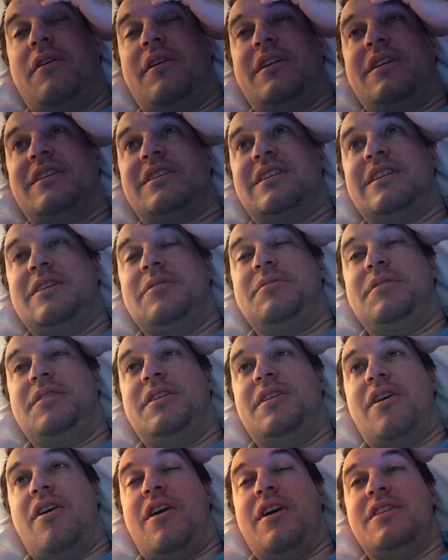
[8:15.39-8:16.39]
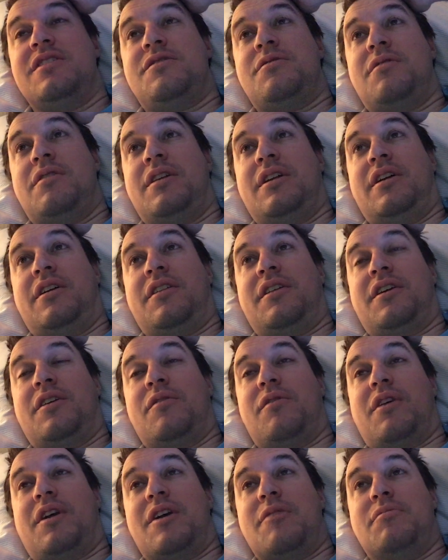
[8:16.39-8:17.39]
went to sleep at nine twenty. I think I
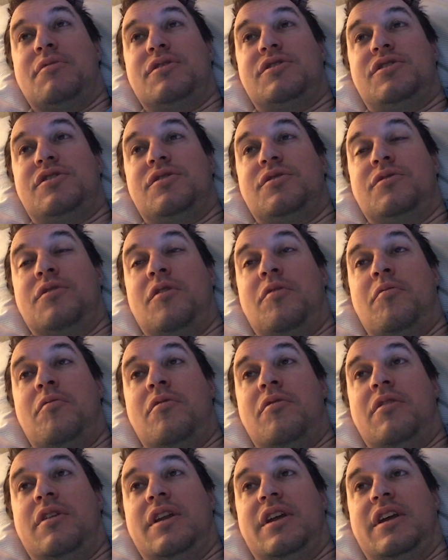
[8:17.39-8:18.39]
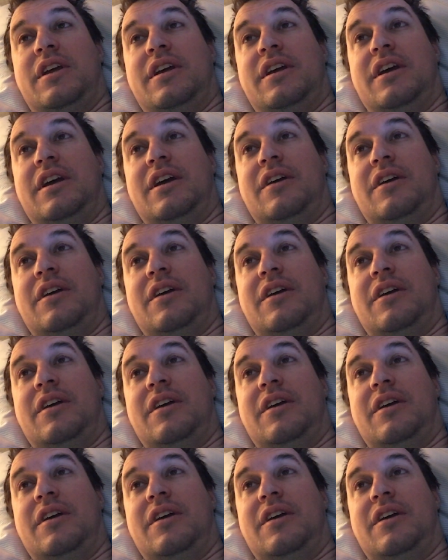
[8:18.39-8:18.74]
woke up at two in the morning